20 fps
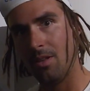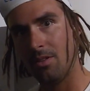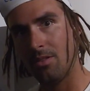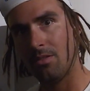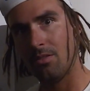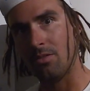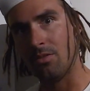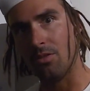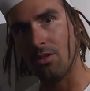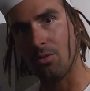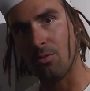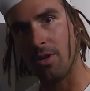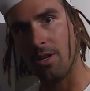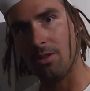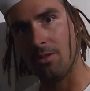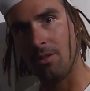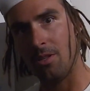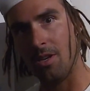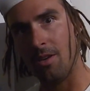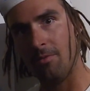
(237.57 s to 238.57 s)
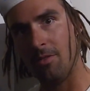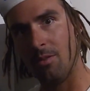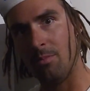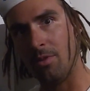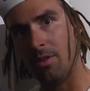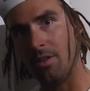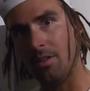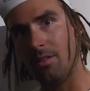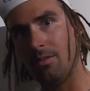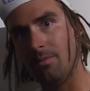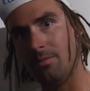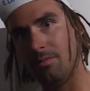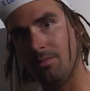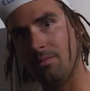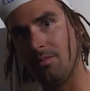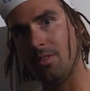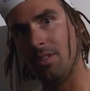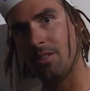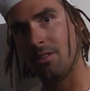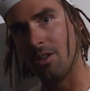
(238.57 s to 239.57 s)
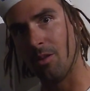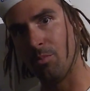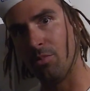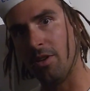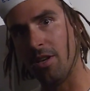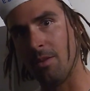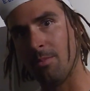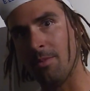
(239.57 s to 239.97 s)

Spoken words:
it's not quite all over, but he's got a pretty